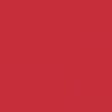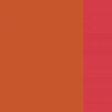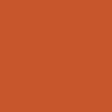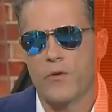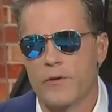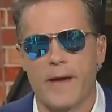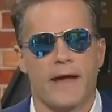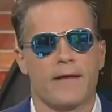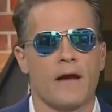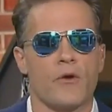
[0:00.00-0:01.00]
How about a
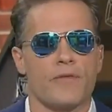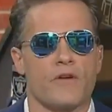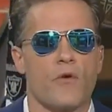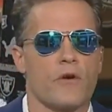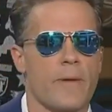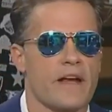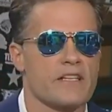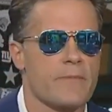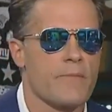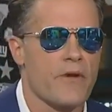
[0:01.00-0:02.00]
quarterback? I'll go with a
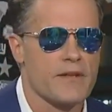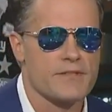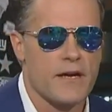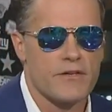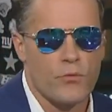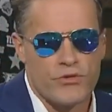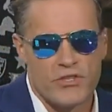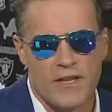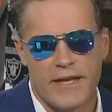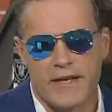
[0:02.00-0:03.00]
quarterback as my brightest star. Would
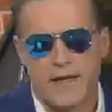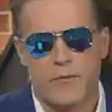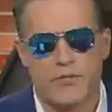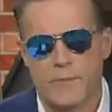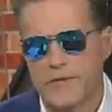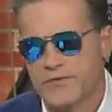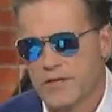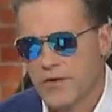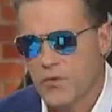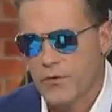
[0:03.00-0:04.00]
you like? Uh, would you be
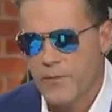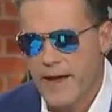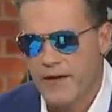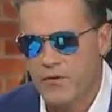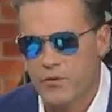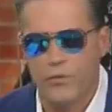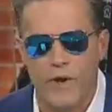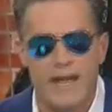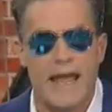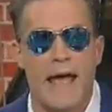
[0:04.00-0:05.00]
interested in a quarterback who,
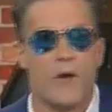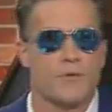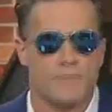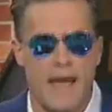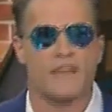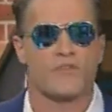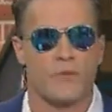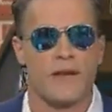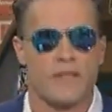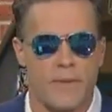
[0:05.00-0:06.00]
right now, is
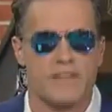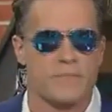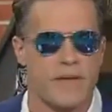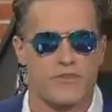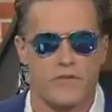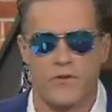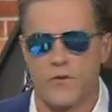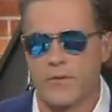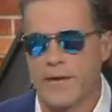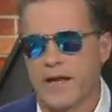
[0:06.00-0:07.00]
passer rating, the best measure of a
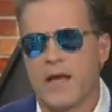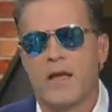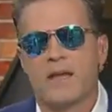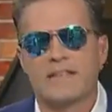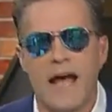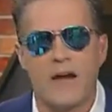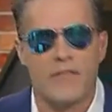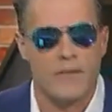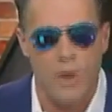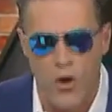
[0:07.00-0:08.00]
quarterback, is
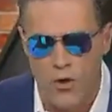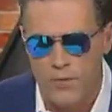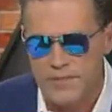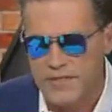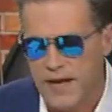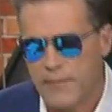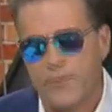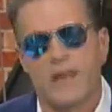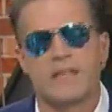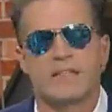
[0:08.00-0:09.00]
higher than Mahomes, Tom
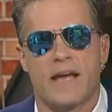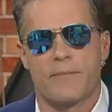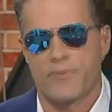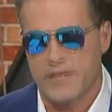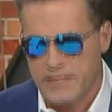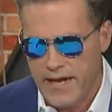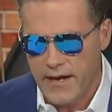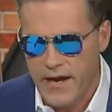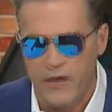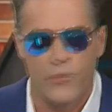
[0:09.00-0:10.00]
Brady, Dak
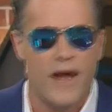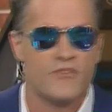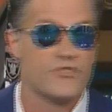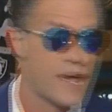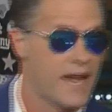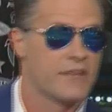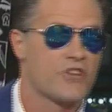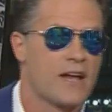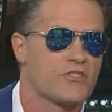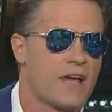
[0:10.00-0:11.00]
Prescott, Aaron Rodgers, and
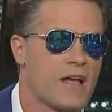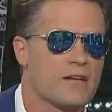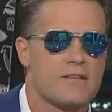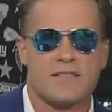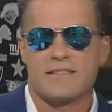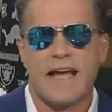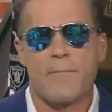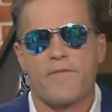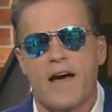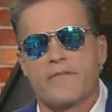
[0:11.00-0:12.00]
Josh Allen, and is in
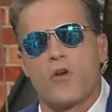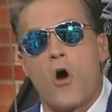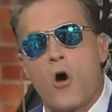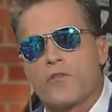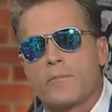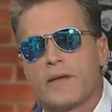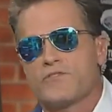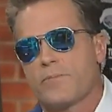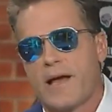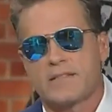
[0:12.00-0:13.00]
top five in all the
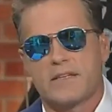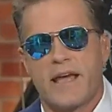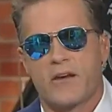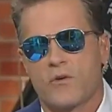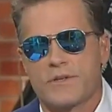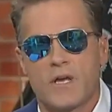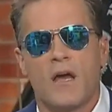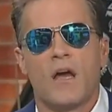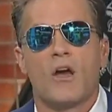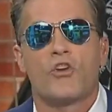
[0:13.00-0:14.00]
major passing categories?
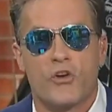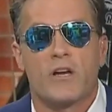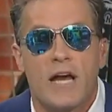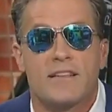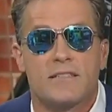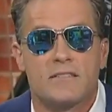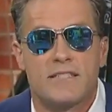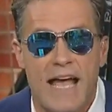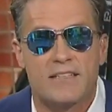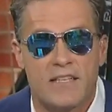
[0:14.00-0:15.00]
Kirk
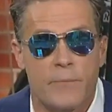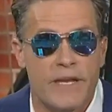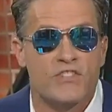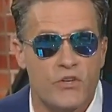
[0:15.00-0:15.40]
Cousins, yes, oh, the